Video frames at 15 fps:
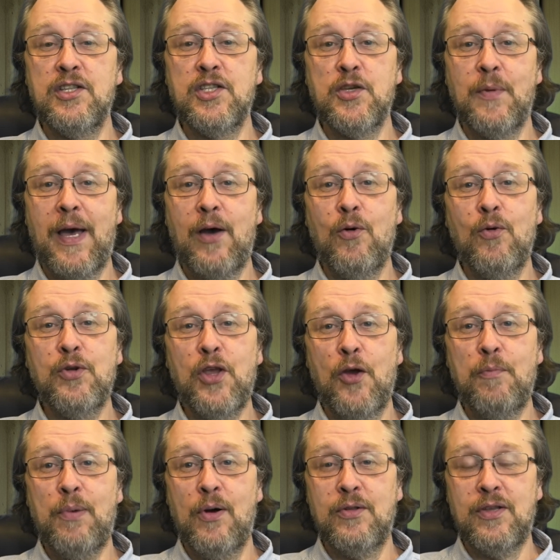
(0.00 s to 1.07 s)
to our audio
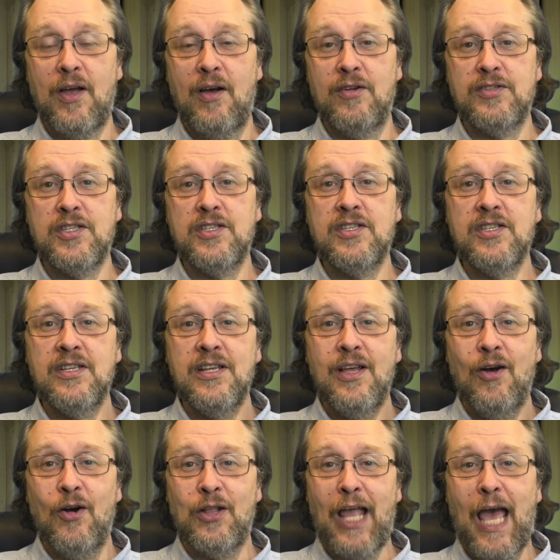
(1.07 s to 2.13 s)
podcasts
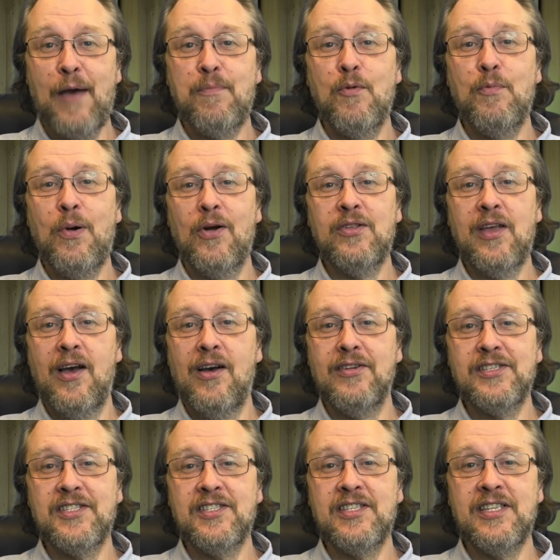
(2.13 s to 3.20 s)
on Apple
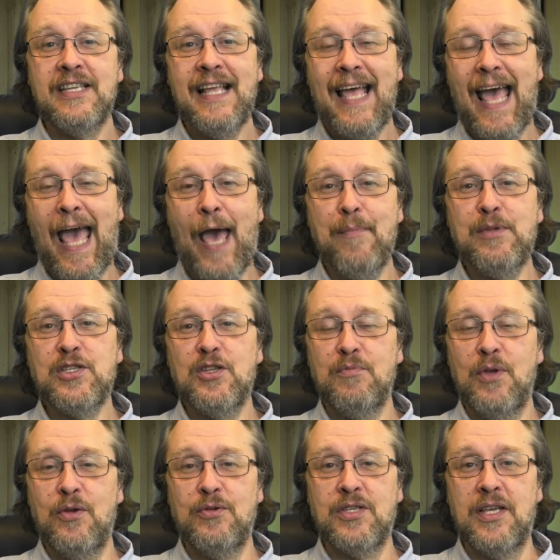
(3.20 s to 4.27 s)
Podcasts, Amazon
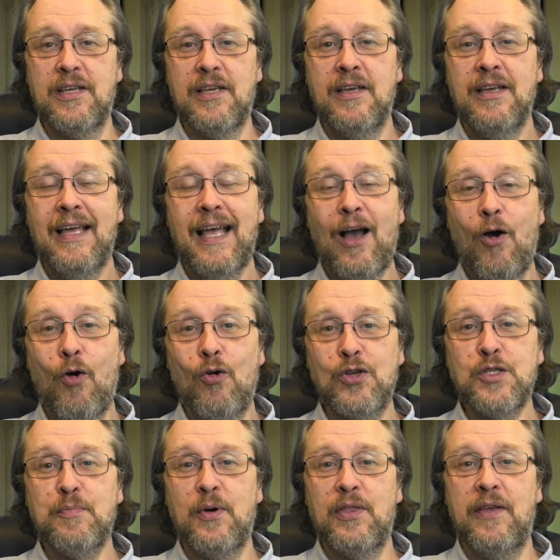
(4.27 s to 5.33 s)
Music, or
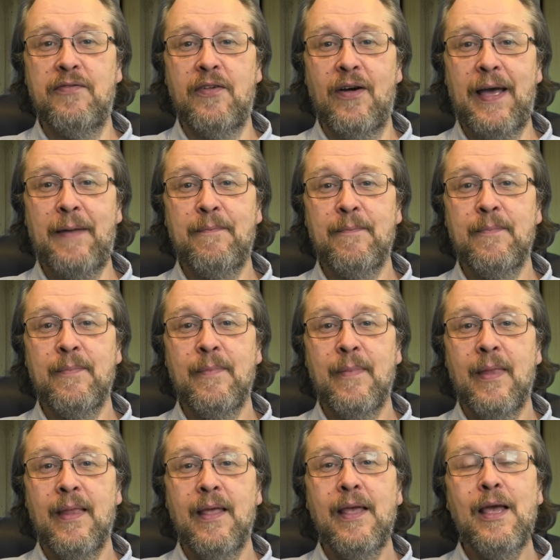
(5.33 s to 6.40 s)
Spotify.
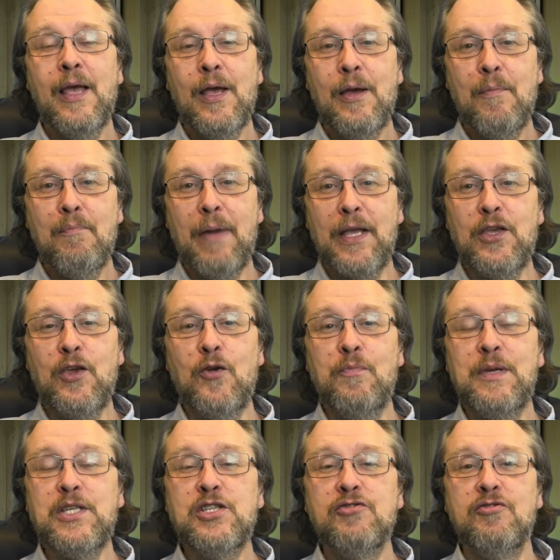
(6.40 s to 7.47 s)
May you
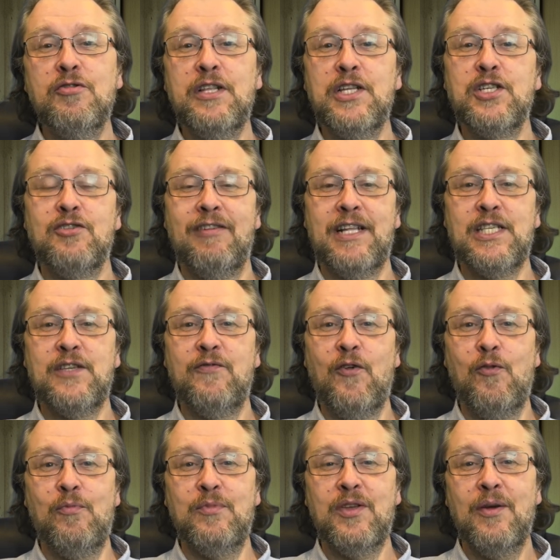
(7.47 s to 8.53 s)
be truly
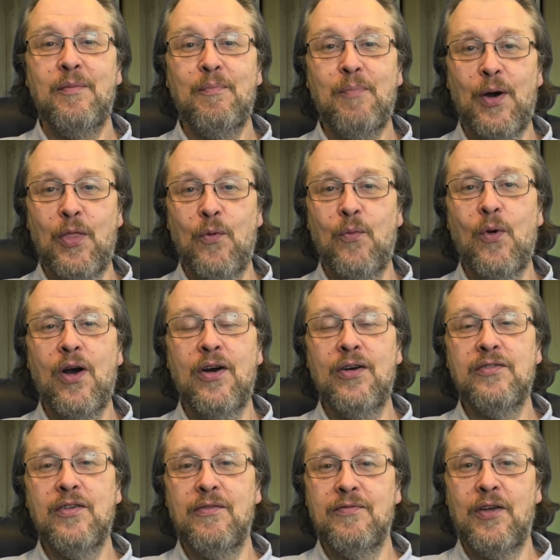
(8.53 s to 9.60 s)
transformed by the
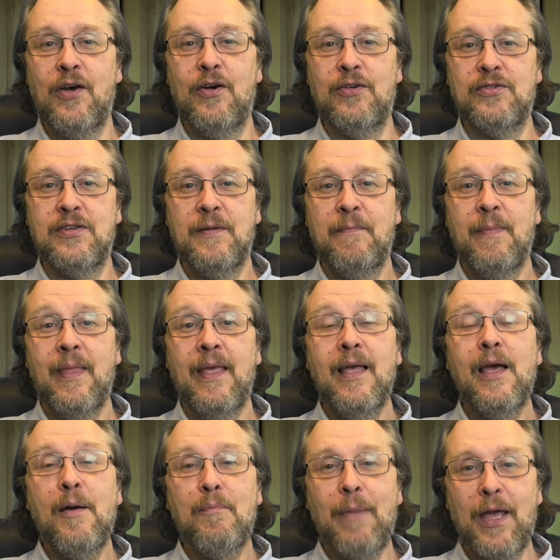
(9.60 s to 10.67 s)
Word of God.
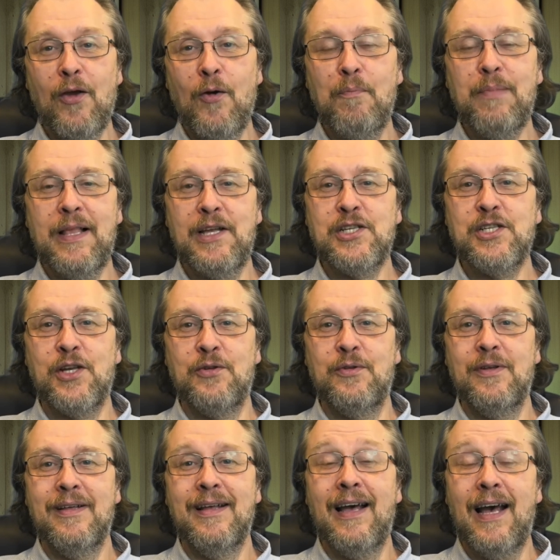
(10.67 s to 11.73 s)
May God bless you
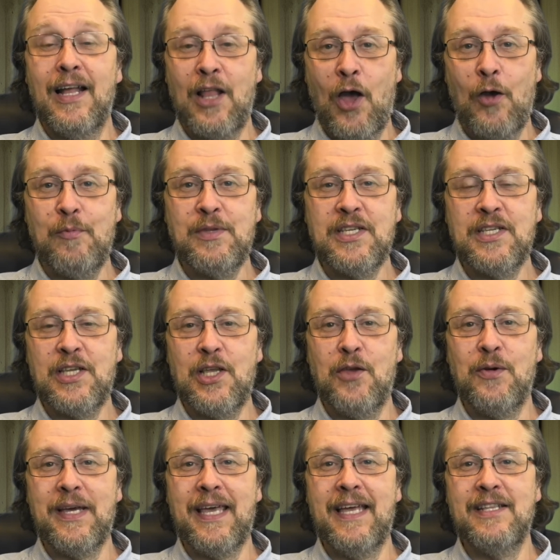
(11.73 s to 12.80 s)
and hope to see you
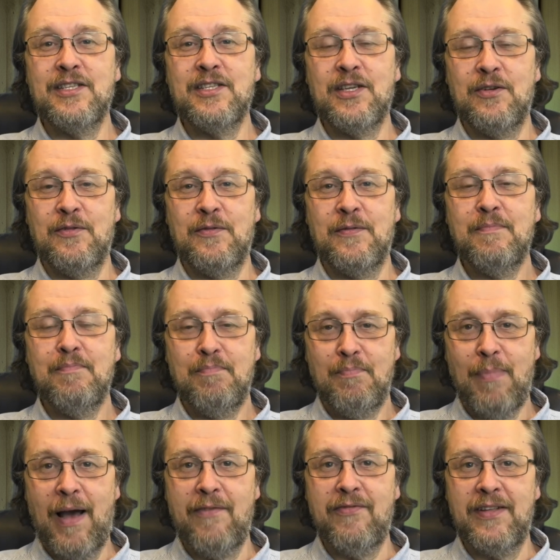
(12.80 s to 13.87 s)
again soon.
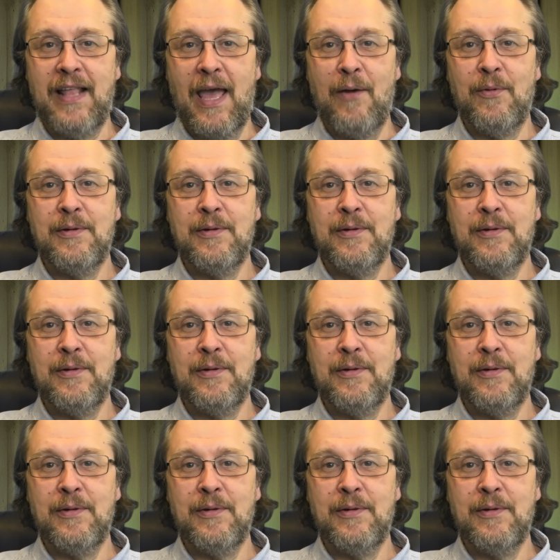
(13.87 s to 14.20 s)
Bye for now.